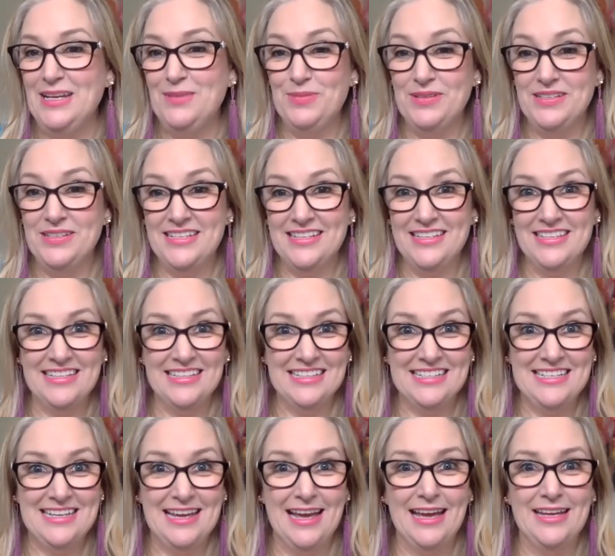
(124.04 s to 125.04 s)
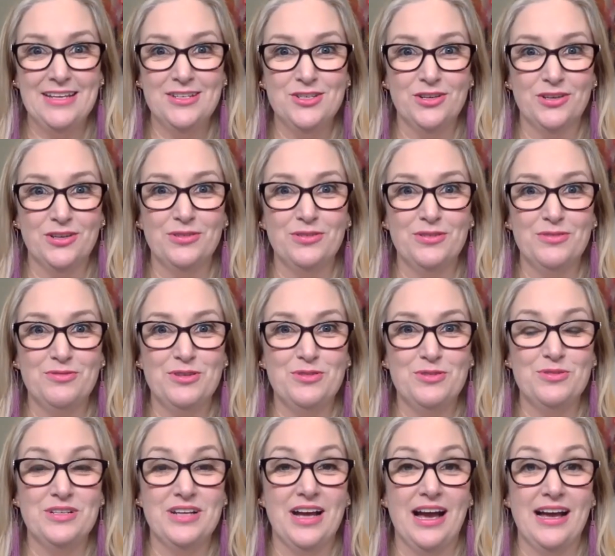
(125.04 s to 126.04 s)
particular day, Jo, if you
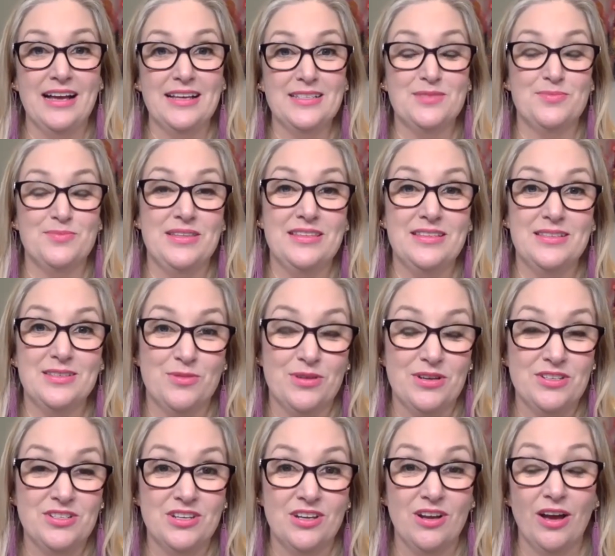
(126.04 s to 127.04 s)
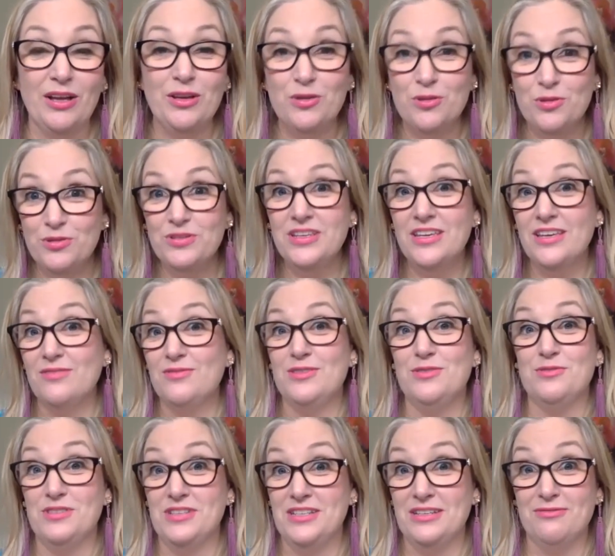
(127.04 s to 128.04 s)
were to ask me this question, I could give you
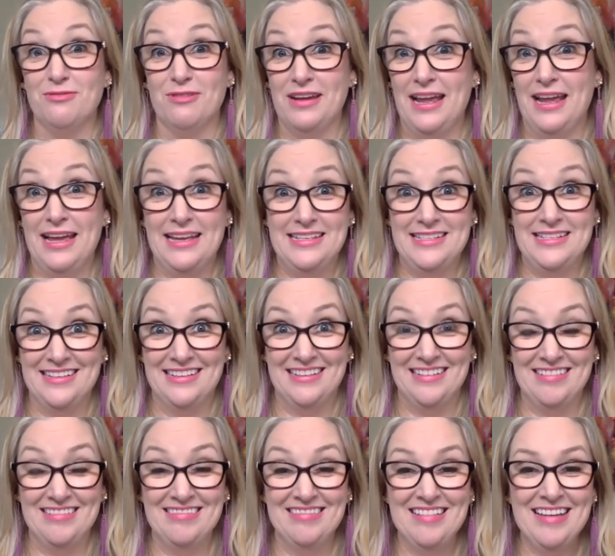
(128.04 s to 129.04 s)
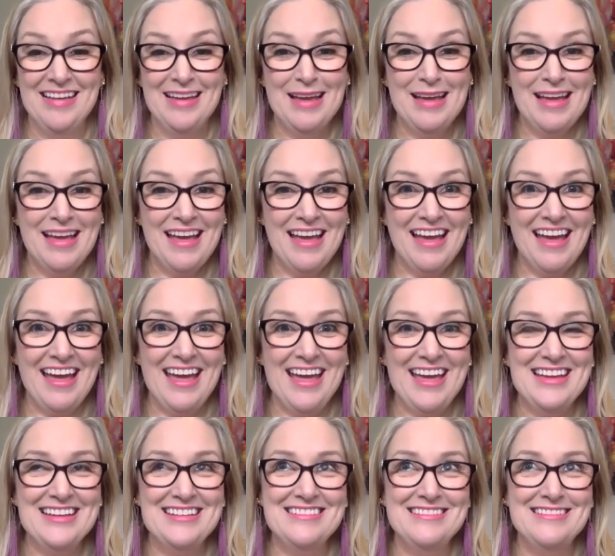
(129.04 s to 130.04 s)
a different answer.
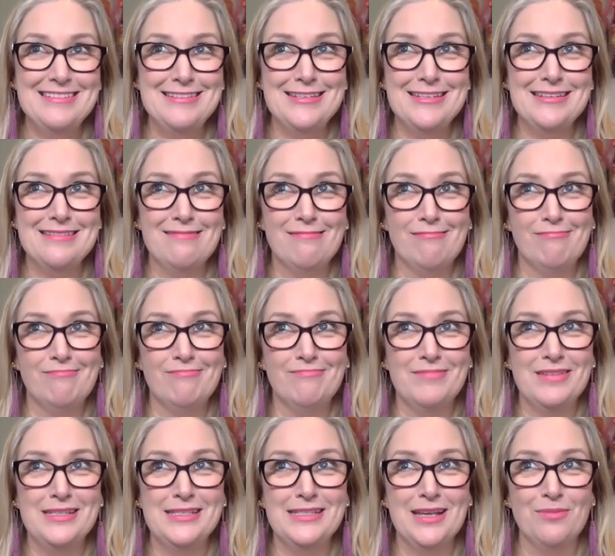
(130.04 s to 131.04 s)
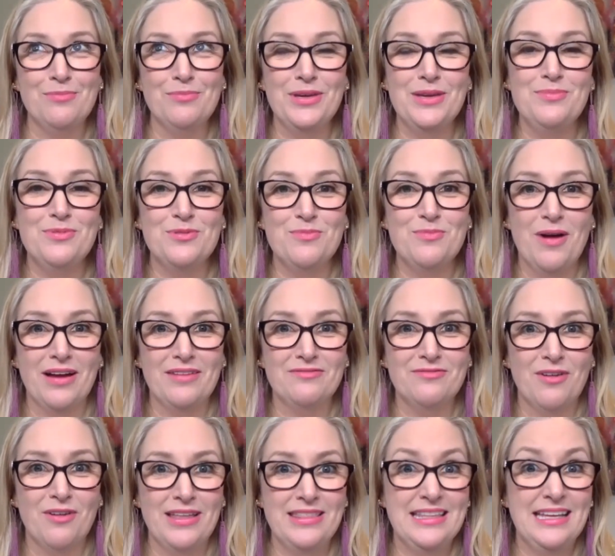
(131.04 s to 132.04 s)
And some people might
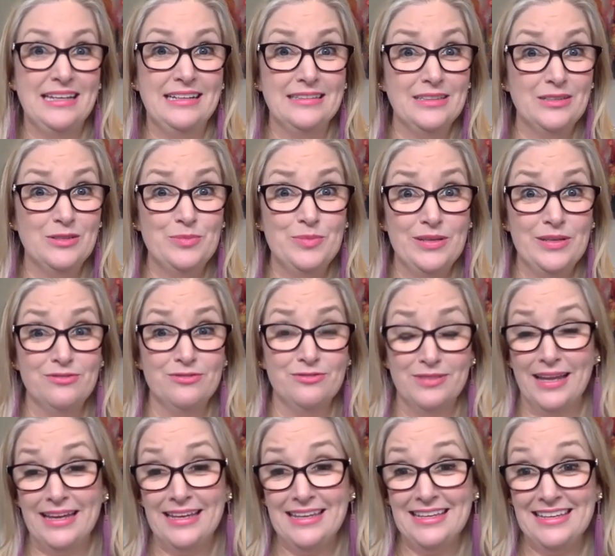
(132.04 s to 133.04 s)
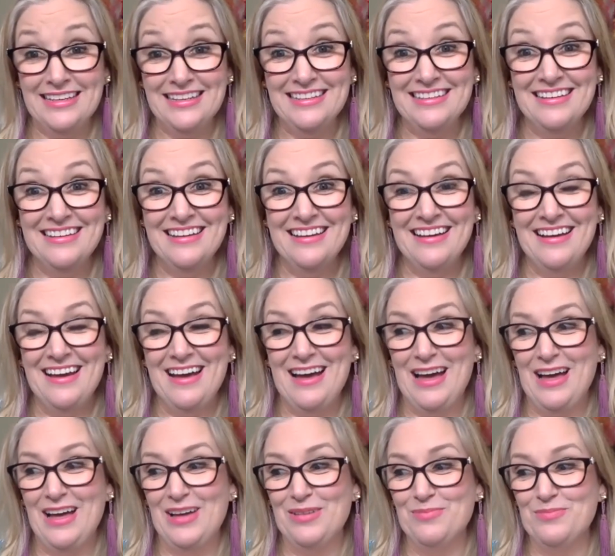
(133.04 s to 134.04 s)
find that a little bit flaky,
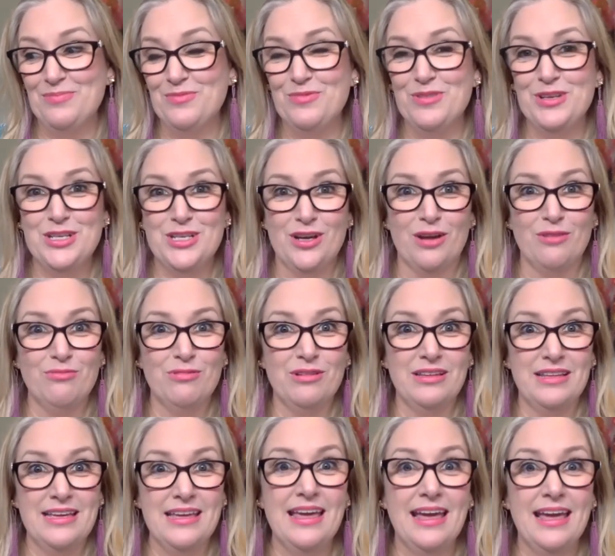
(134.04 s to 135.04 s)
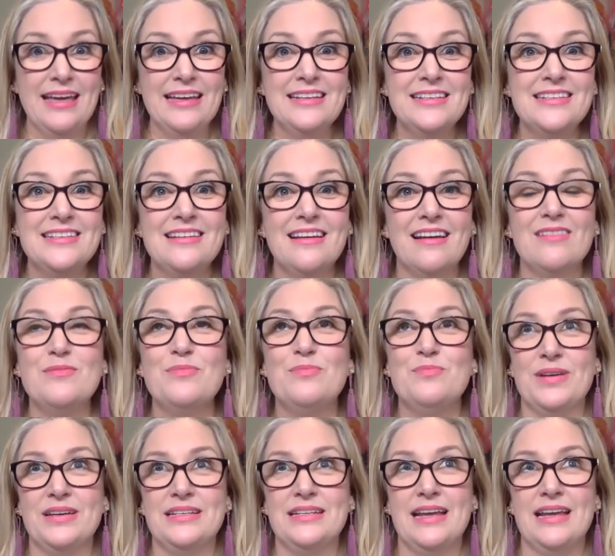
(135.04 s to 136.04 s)
which I really get.
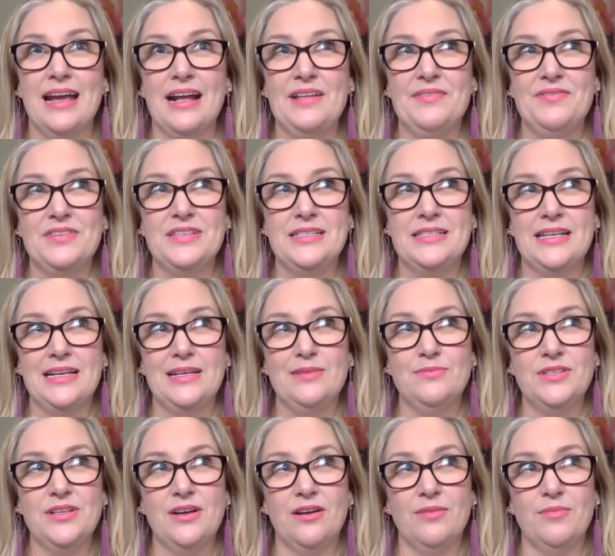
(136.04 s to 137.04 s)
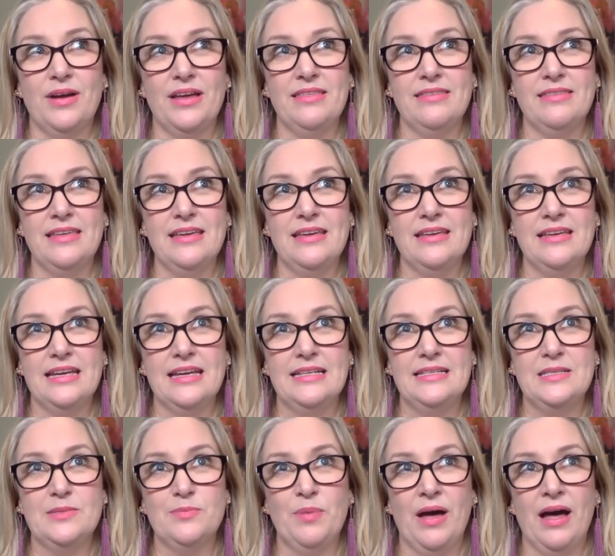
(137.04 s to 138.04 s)
But at the same time, I think
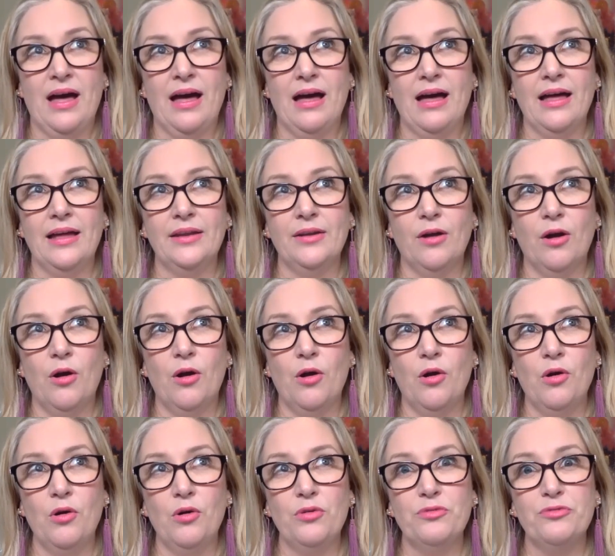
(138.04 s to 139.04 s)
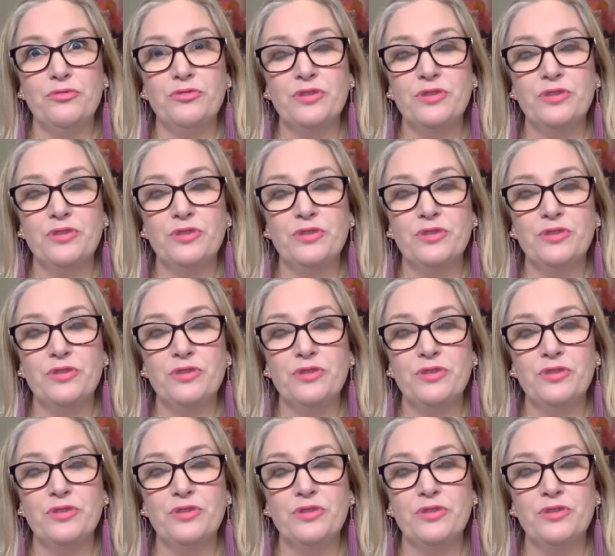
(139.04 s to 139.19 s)
it's part of